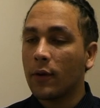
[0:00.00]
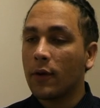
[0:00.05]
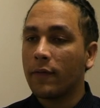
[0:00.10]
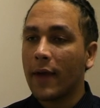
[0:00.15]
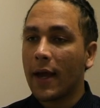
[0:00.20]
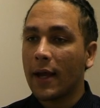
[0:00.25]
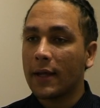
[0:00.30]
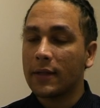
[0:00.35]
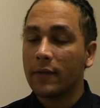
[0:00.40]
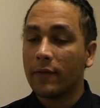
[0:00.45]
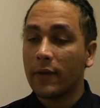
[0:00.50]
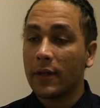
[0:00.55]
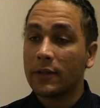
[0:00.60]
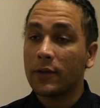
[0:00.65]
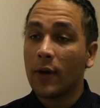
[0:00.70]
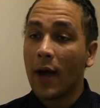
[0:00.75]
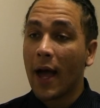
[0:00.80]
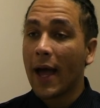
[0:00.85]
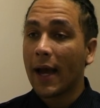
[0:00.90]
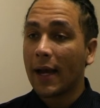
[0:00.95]
effective, it's
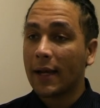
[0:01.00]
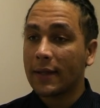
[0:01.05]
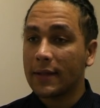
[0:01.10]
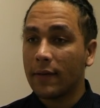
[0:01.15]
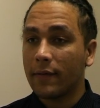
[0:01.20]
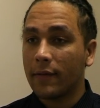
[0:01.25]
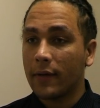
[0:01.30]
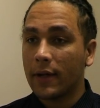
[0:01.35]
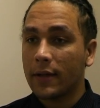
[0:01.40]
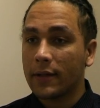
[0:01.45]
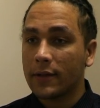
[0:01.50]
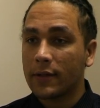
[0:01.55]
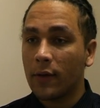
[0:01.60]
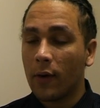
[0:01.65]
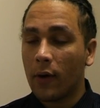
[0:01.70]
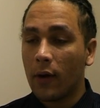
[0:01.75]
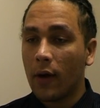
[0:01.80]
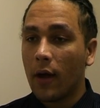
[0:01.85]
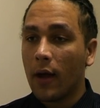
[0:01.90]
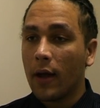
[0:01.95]
not active, and it's
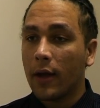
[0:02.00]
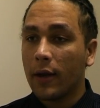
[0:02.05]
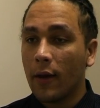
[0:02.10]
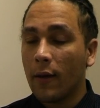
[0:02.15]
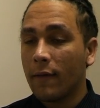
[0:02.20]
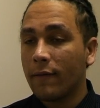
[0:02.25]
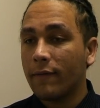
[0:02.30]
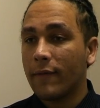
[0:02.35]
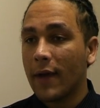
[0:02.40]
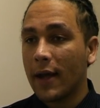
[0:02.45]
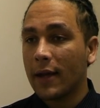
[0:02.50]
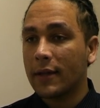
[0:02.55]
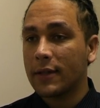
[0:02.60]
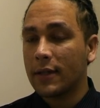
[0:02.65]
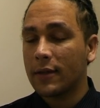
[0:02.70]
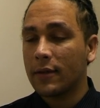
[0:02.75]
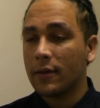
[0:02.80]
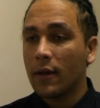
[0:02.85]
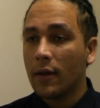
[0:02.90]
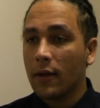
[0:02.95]
not,
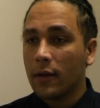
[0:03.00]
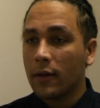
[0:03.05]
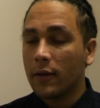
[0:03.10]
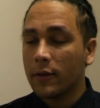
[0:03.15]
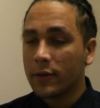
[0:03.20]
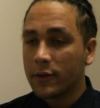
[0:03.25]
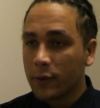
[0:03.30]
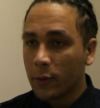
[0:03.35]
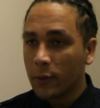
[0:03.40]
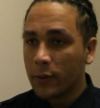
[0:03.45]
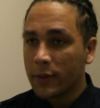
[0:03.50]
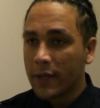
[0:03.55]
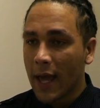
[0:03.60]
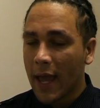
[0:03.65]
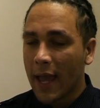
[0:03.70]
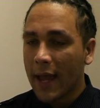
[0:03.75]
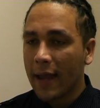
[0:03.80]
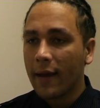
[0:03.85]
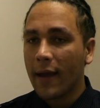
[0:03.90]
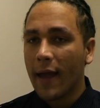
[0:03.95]
affecting the school
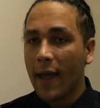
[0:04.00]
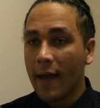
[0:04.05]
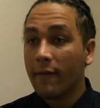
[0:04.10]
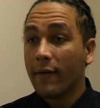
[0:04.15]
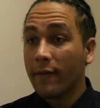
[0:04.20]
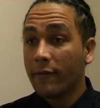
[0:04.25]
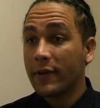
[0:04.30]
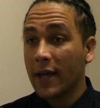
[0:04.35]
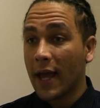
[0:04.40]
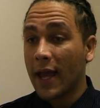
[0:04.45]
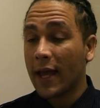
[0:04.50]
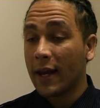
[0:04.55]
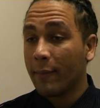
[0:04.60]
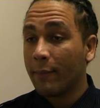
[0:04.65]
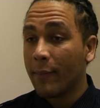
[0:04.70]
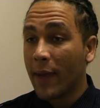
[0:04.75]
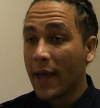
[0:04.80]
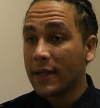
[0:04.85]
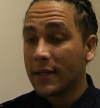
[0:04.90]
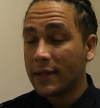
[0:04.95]
day every day and
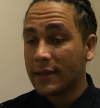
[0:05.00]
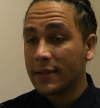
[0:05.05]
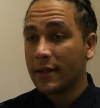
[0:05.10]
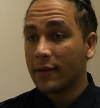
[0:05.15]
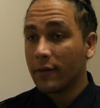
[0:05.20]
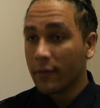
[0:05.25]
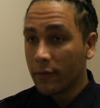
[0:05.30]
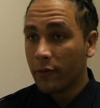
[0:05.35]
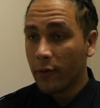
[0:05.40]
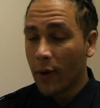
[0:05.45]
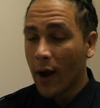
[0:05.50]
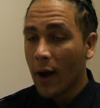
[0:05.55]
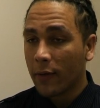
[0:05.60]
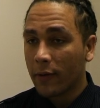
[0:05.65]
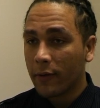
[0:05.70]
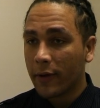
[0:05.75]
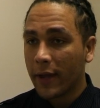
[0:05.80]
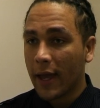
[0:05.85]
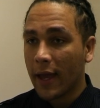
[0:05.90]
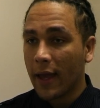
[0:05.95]
embedded
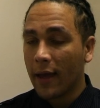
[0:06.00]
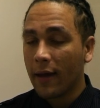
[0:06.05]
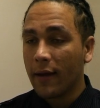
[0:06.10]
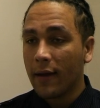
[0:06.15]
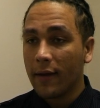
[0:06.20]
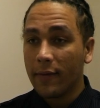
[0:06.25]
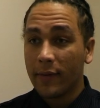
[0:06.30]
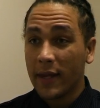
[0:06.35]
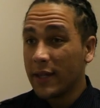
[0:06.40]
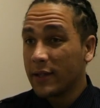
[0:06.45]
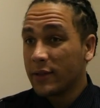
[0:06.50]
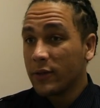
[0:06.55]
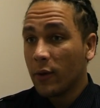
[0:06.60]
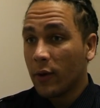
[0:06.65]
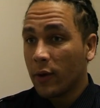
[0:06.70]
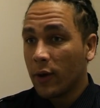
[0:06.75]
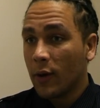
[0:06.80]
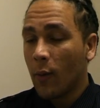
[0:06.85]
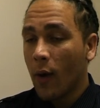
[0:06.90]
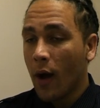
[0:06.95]
throughout the year, then it's
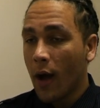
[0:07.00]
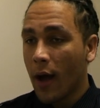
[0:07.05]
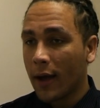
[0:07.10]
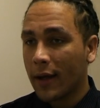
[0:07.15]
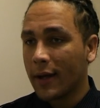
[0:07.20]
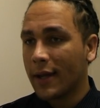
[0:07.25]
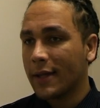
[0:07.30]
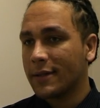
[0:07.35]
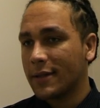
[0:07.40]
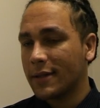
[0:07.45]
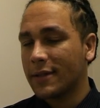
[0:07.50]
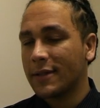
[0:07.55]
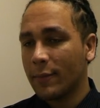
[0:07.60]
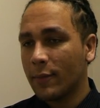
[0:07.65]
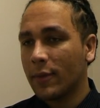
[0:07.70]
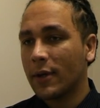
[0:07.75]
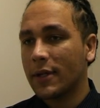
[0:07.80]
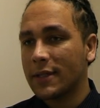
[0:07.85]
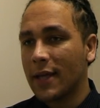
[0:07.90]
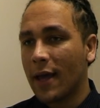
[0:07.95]
not going to work, and it's as
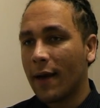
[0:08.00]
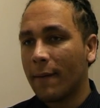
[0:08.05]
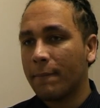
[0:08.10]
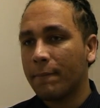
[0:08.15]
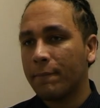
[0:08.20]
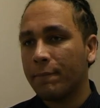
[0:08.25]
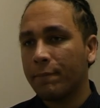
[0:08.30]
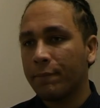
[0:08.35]
simple as that.